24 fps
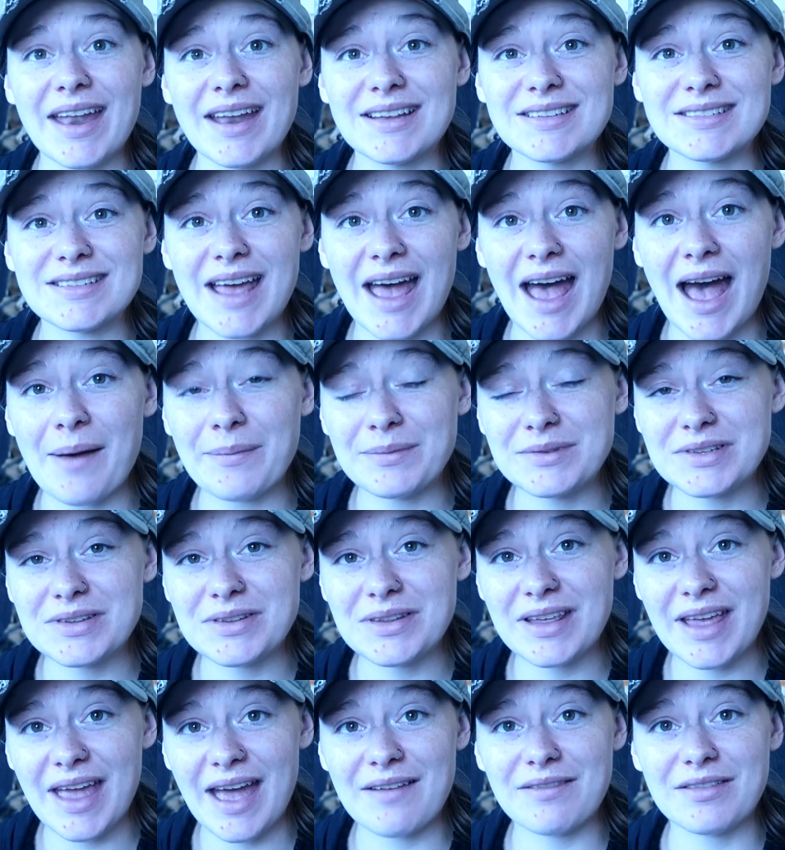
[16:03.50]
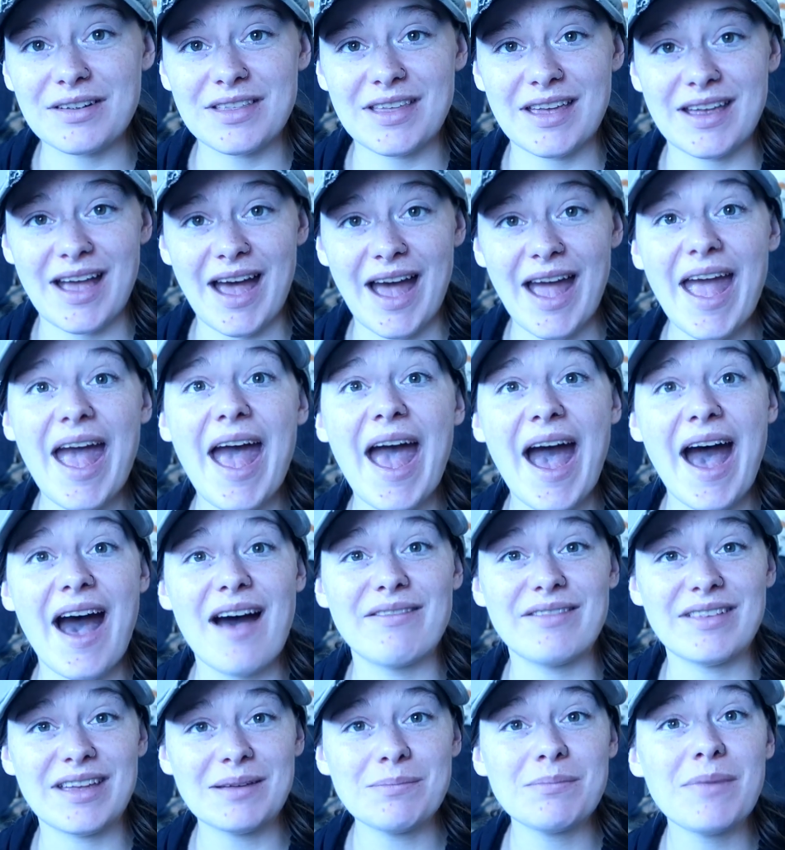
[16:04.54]
that is absolutely everything I
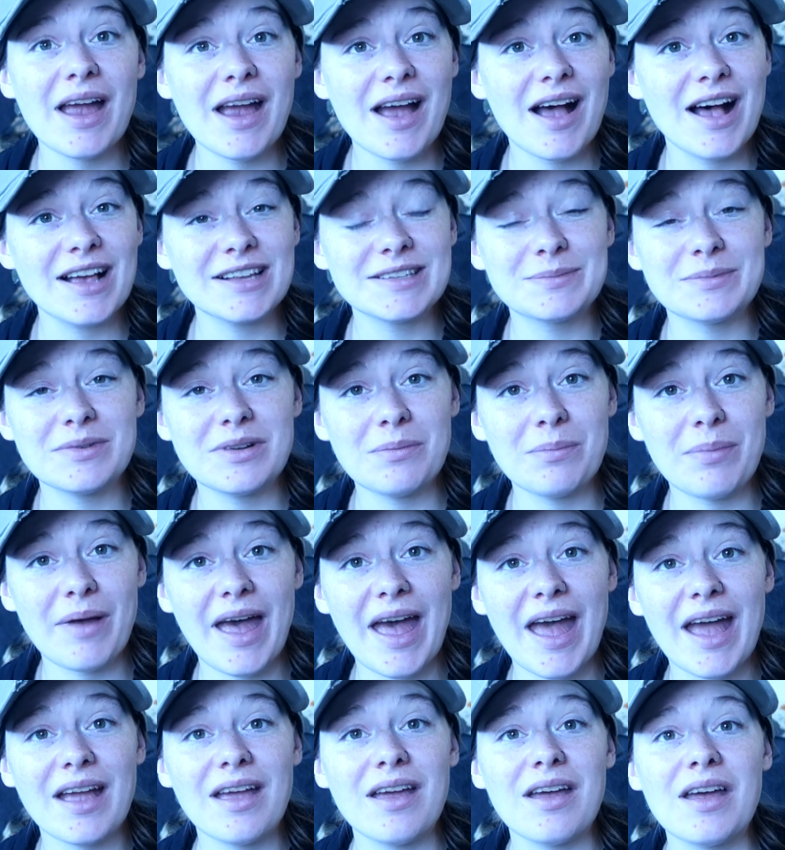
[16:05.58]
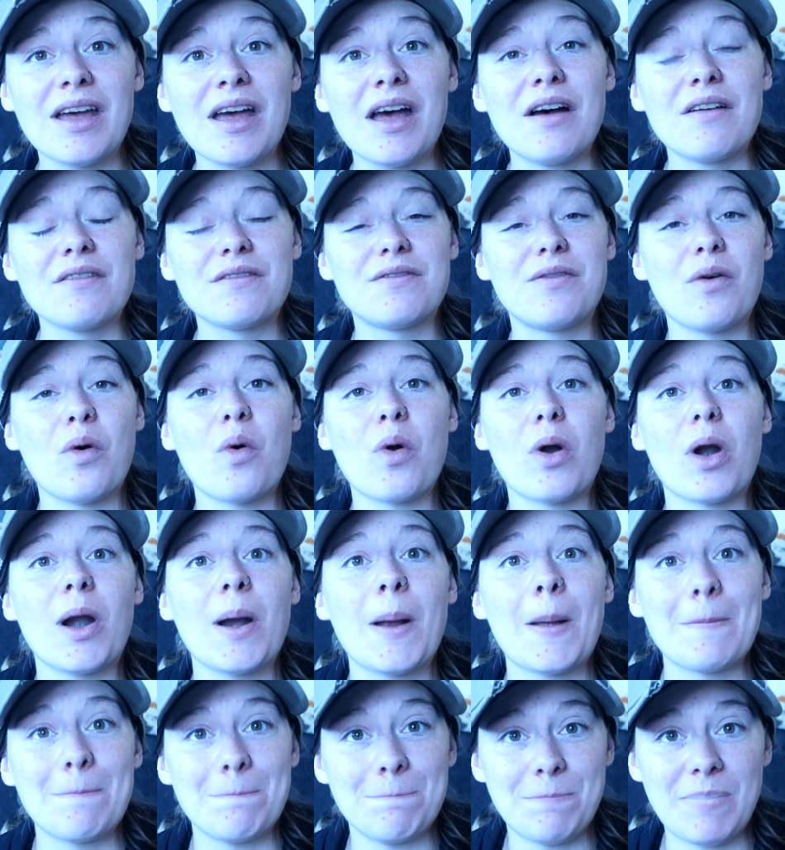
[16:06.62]
have in my hospital bag
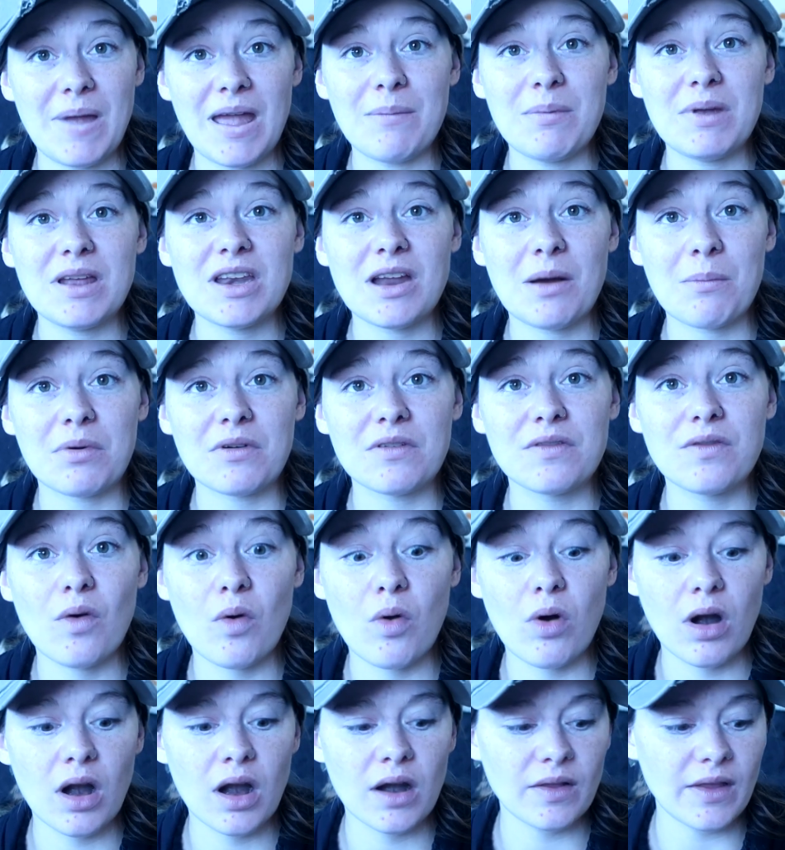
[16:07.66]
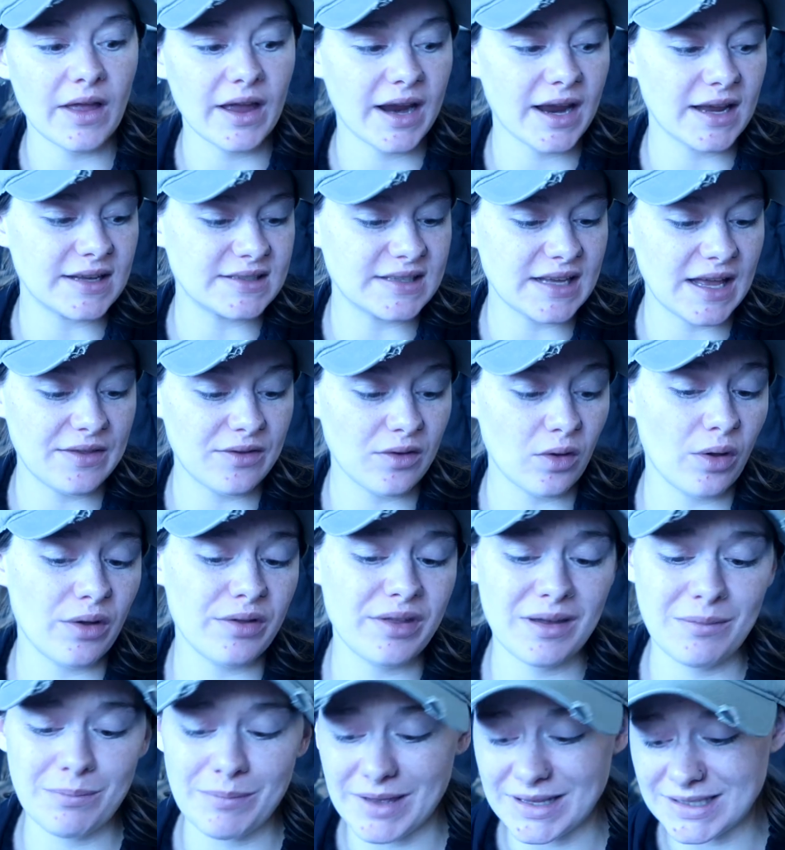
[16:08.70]
for baby number four. Like I said, the
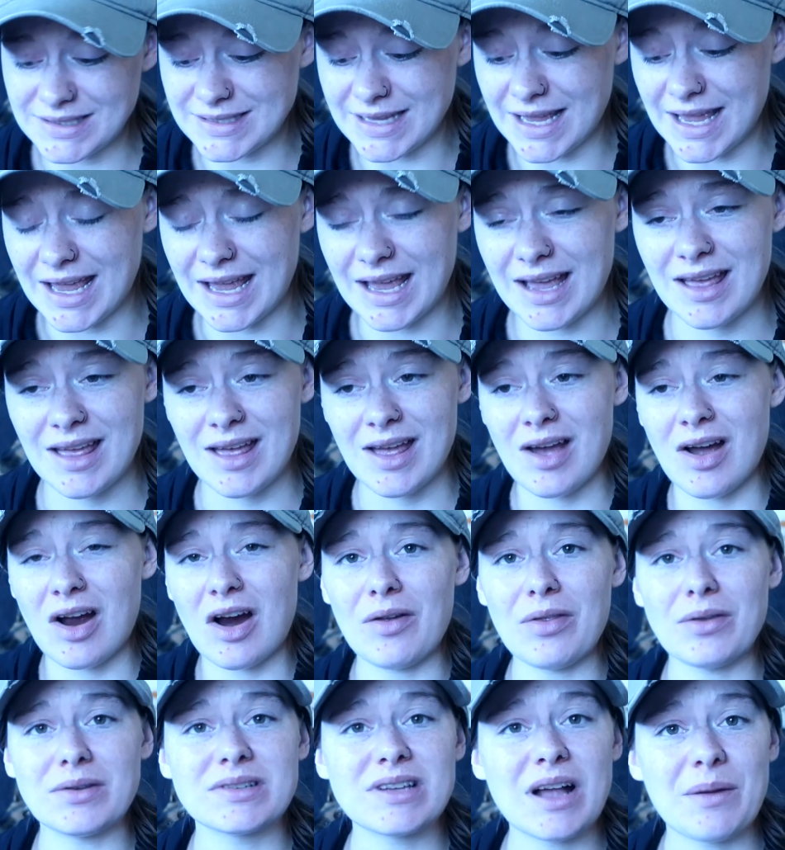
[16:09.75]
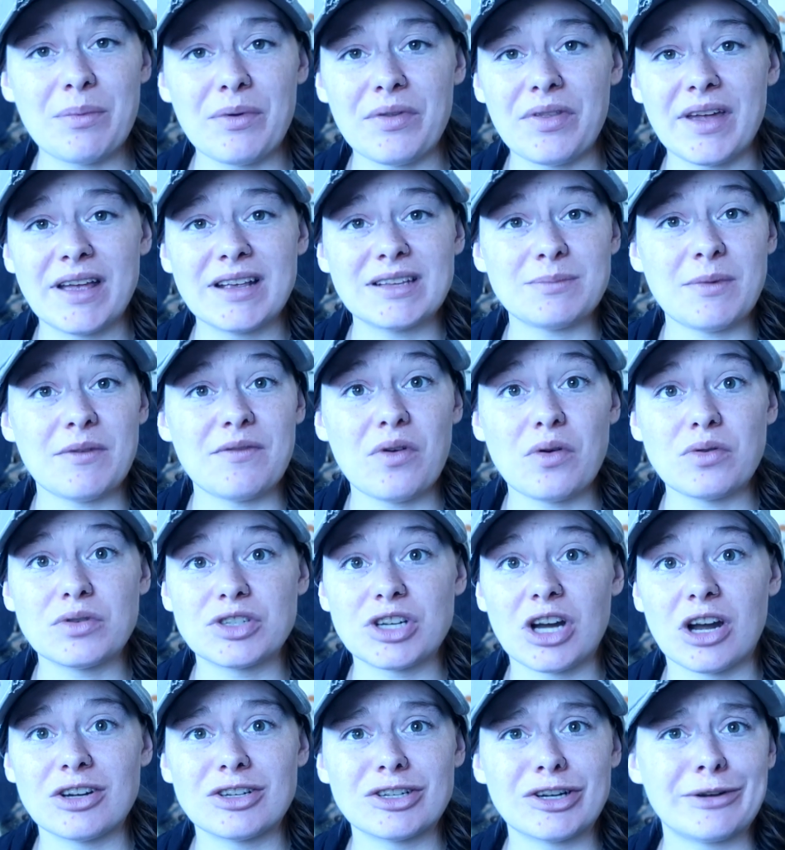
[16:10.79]
only thing missing are those couple things, my phone
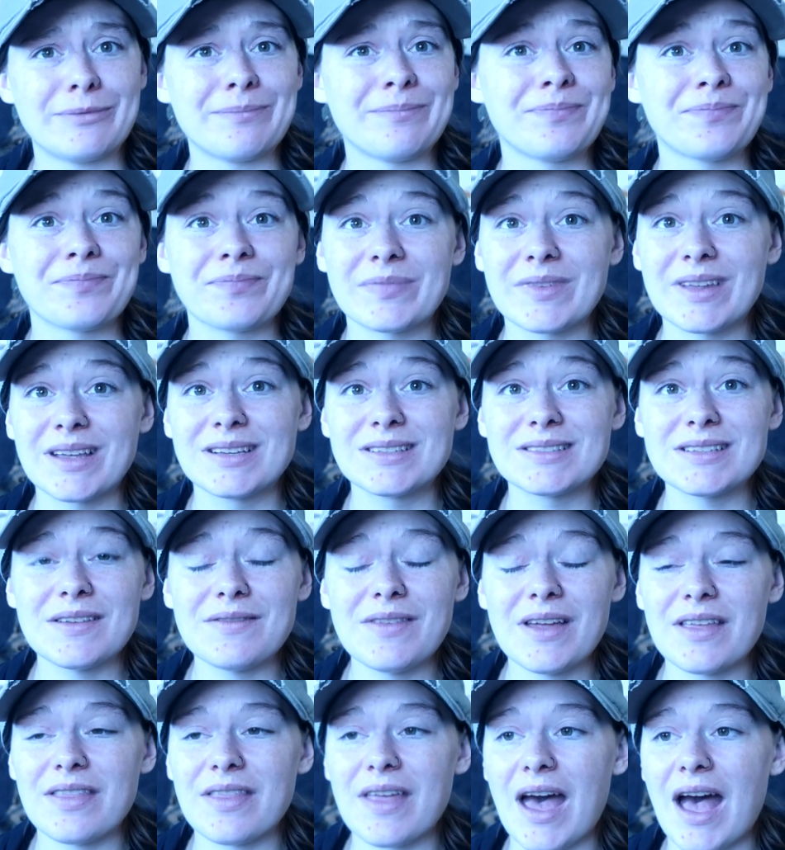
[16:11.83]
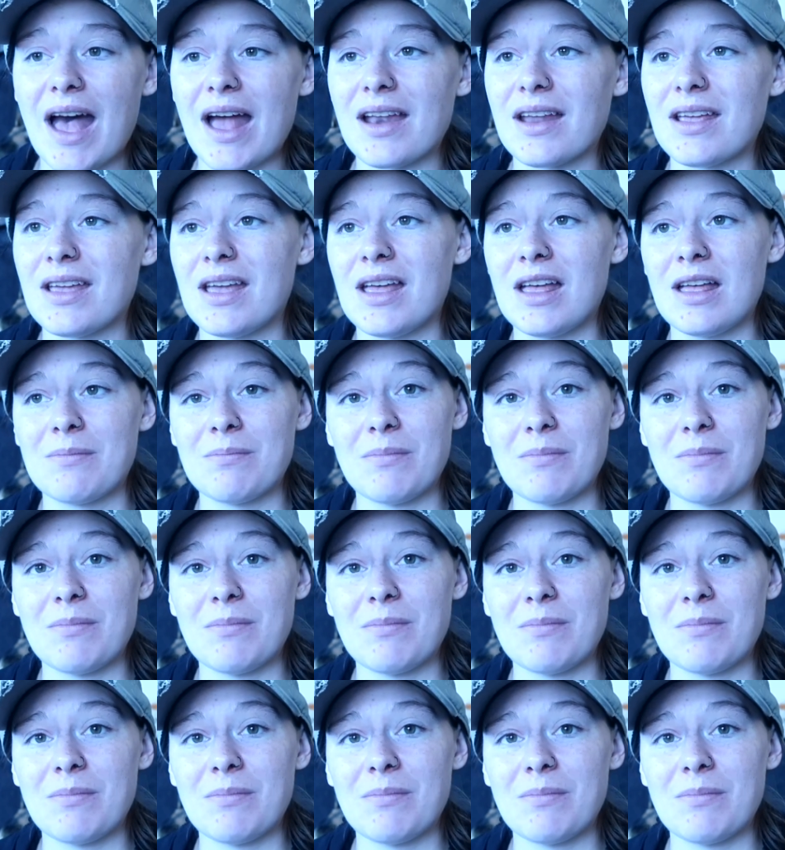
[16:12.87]
charger, stuff like that.